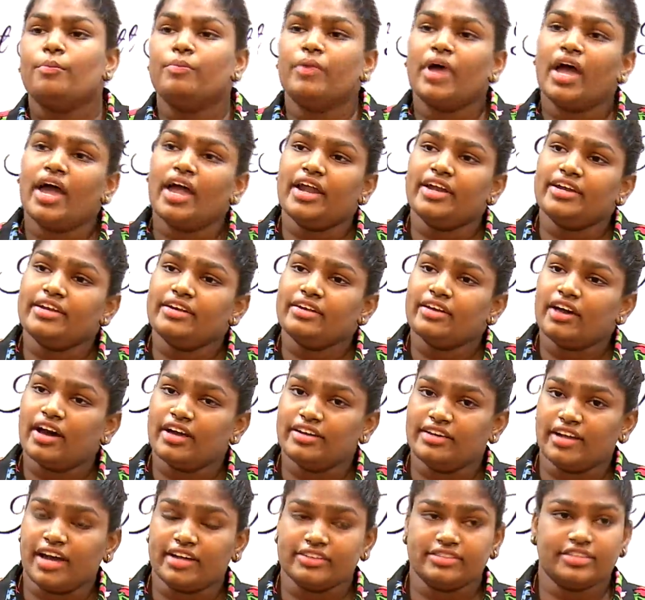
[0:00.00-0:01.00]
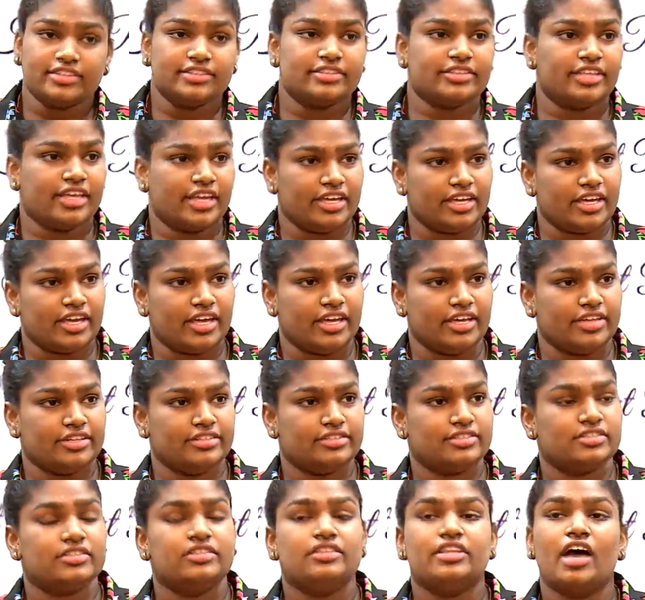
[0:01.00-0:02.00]
And another thing
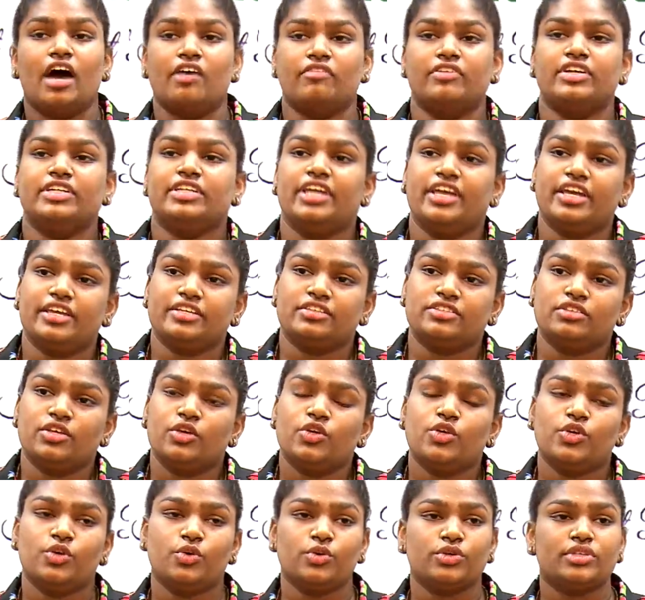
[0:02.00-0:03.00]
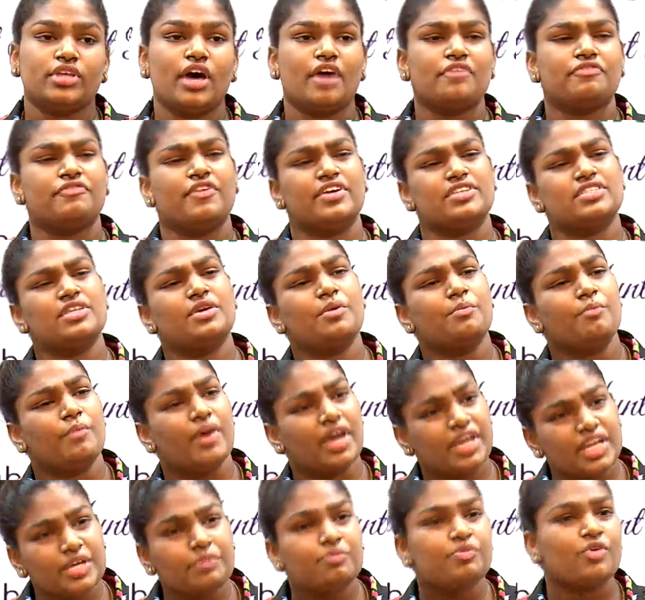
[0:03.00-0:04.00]
is, nowadays, youth are facing
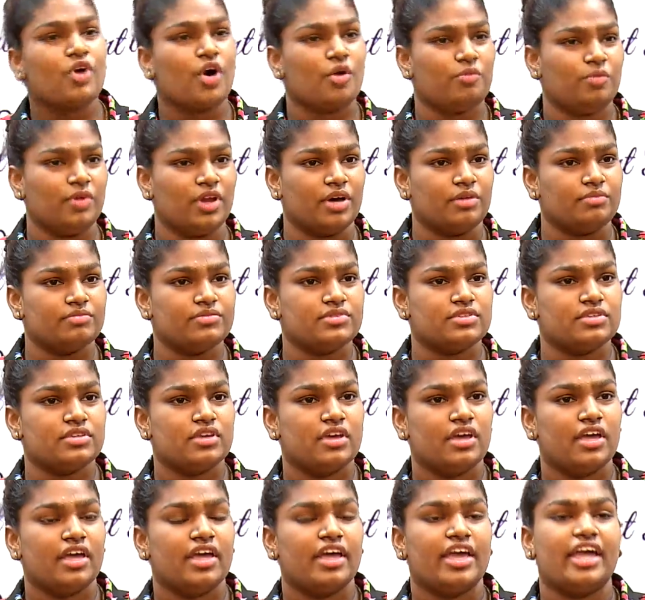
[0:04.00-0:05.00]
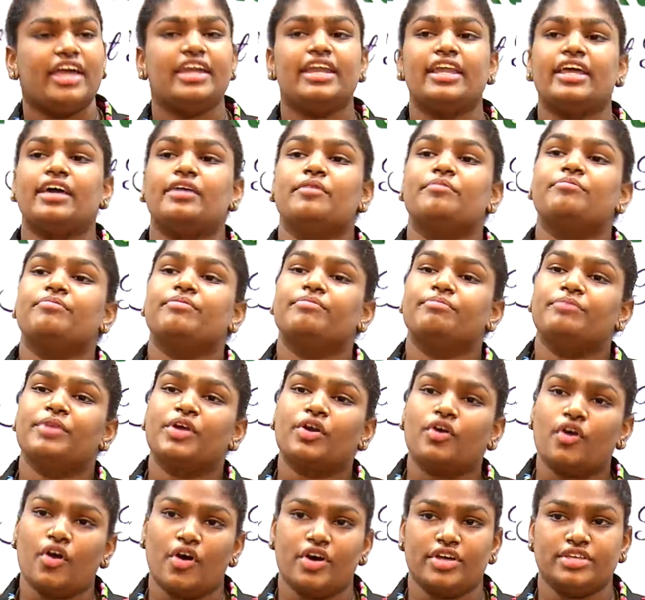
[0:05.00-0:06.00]
many problems
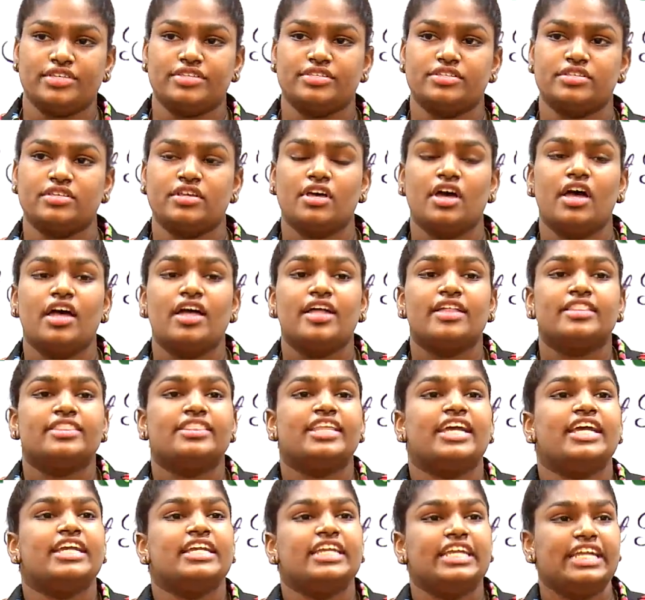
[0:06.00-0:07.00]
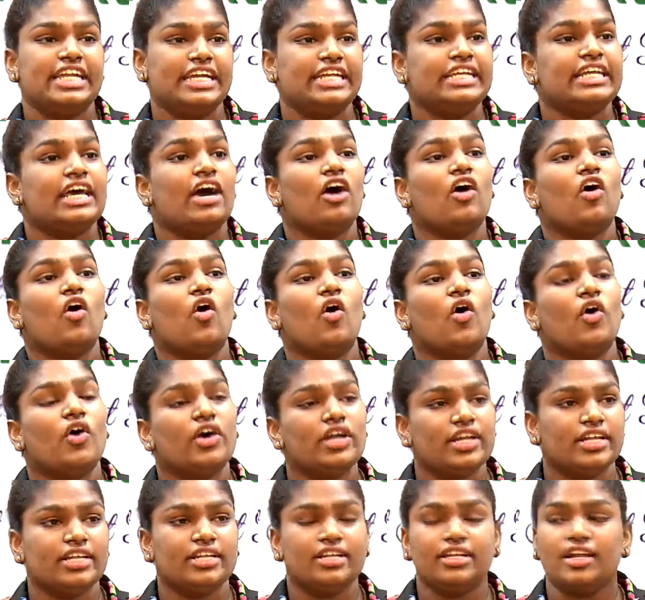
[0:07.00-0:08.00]
because they need
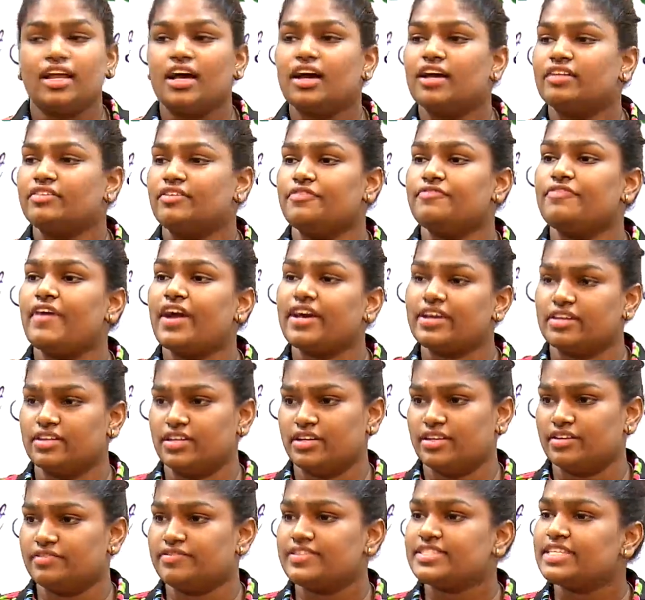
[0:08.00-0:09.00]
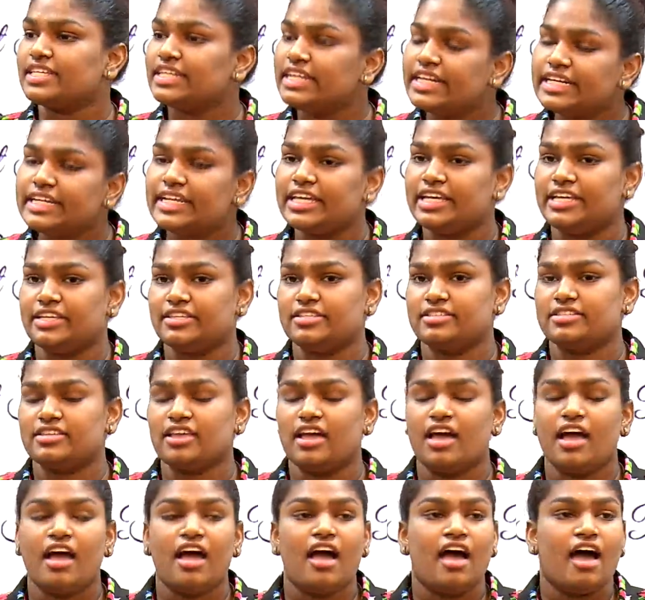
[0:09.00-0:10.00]
all the facilities
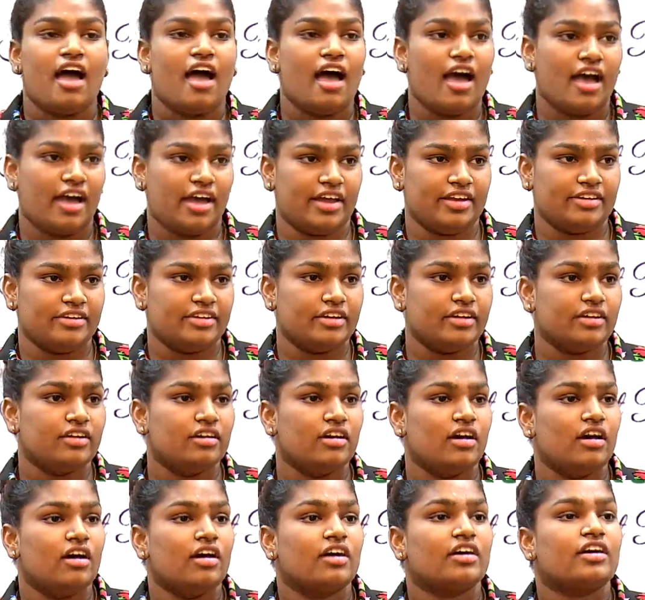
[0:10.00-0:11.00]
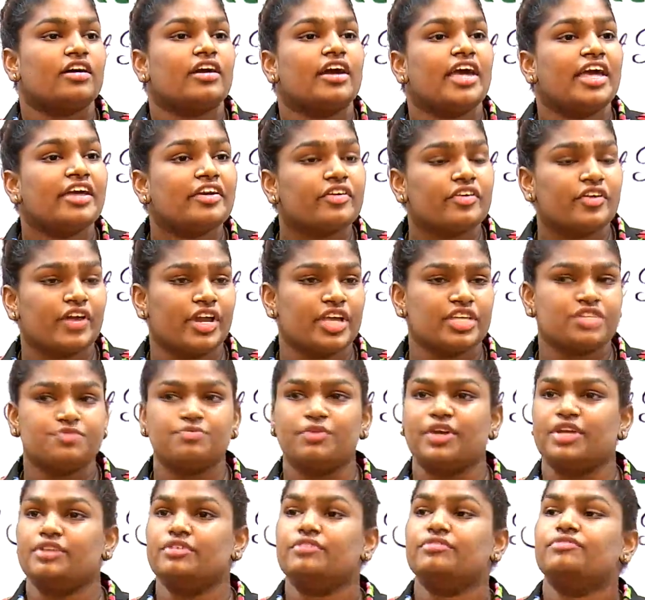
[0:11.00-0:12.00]
and
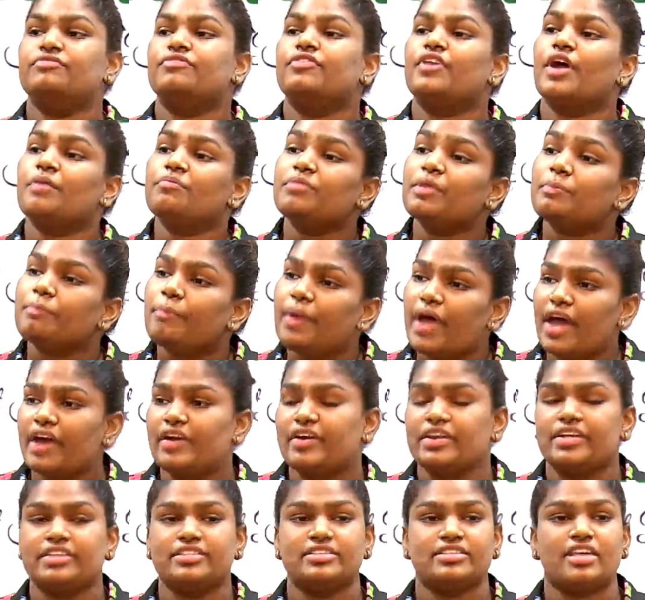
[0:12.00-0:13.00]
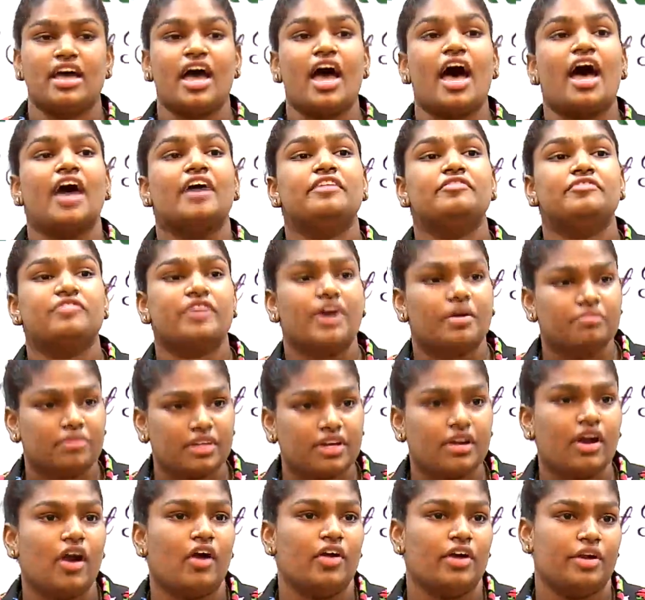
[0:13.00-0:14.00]
encouragement from the parents and from the
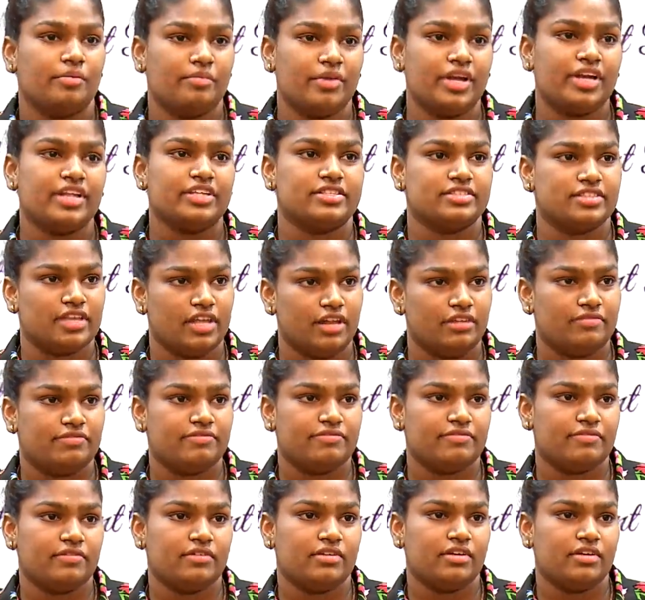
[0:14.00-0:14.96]
government itself.